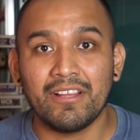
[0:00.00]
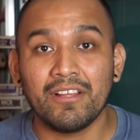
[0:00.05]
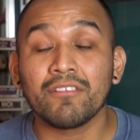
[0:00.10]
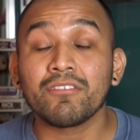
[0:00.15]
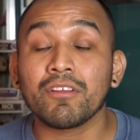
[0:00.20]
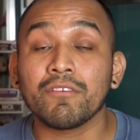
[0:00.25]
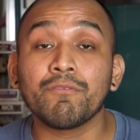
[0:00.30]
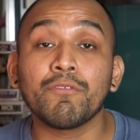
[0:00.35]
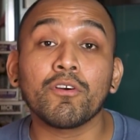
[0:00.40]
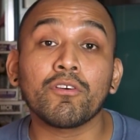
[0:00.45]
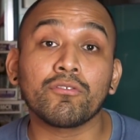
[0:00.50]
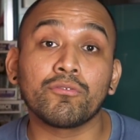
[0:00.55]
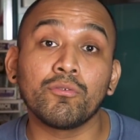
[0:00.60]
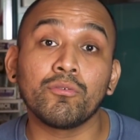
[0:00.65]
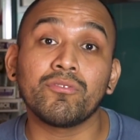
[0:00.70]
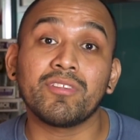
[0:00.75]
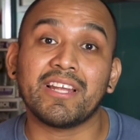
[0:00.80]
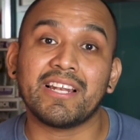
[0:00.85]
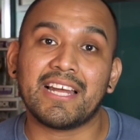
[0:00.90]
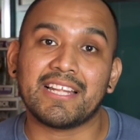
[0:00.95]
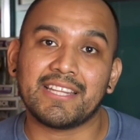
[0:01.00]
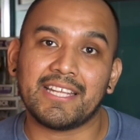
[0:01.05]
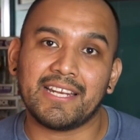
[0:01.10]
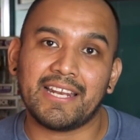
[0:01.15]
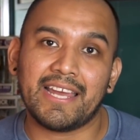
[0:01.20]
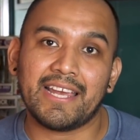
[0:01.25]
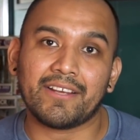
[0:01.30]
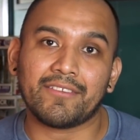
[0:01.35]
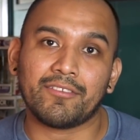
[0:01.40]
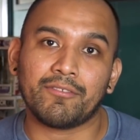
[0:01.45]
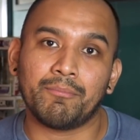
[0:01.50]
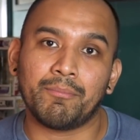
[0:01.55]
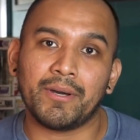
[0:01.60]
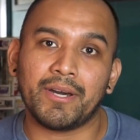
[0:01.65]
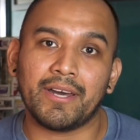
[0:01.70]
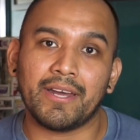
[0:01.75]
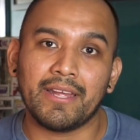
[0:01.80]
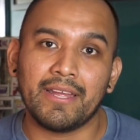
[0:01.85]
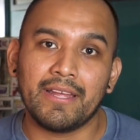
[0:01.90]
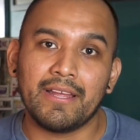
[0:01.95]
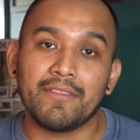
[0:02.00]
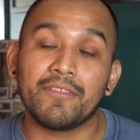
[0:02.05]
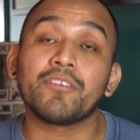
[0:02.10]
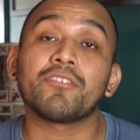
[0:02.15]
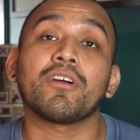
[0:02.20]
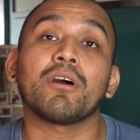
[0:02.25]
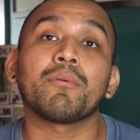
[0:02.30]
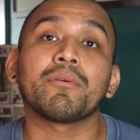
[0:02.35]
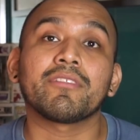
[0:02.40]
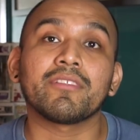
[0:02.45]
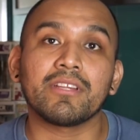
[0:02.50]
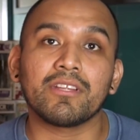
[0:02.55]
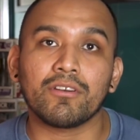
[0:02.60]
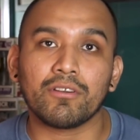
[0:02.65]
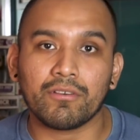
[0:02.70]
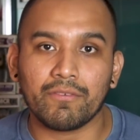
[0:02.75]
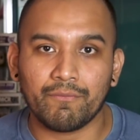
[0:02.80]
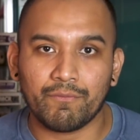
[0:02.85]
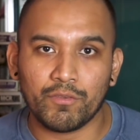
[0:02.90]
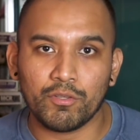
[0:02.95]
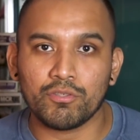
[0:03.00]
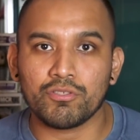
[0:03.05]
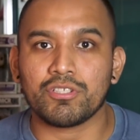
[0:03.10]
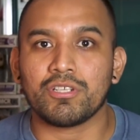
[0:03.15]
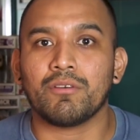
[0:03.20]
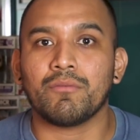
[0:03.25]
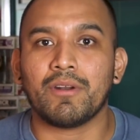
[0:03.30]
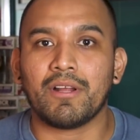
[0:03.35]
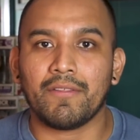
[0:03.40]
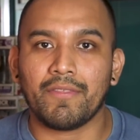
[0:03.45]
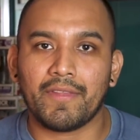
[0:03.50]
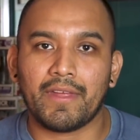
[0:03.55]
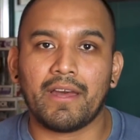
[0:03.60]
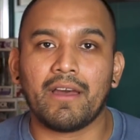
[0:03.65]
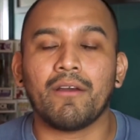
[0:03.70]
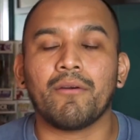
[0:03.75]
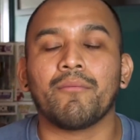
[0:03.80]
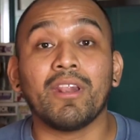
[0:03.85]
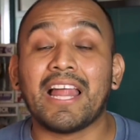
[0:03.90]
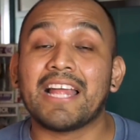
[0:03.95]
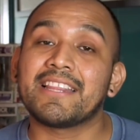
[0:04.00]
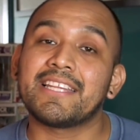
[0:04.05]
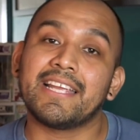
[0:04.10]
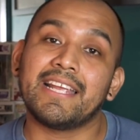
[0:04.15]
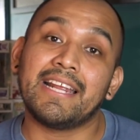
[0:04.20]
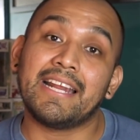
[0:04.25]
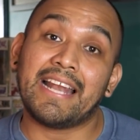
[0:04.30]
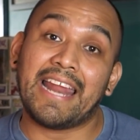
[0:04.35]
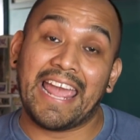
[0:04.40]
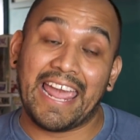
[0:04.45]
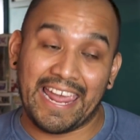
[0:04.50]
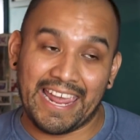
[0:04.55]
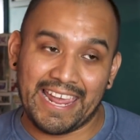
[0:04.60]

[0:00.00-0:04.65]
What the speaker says: Some folks do say Latinx, but there's always a little confusion around that. Latine